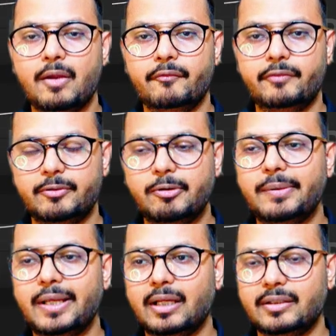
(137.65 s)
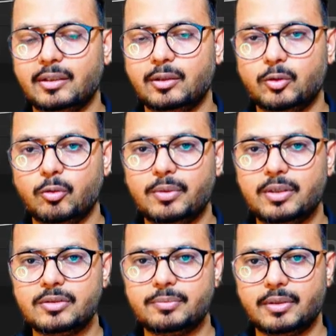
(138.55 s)
it will be, I think, too
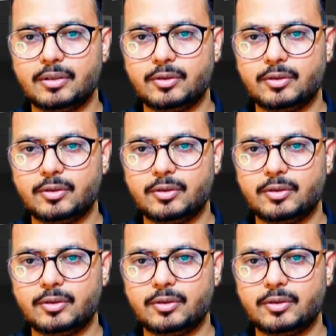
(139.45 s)
much, but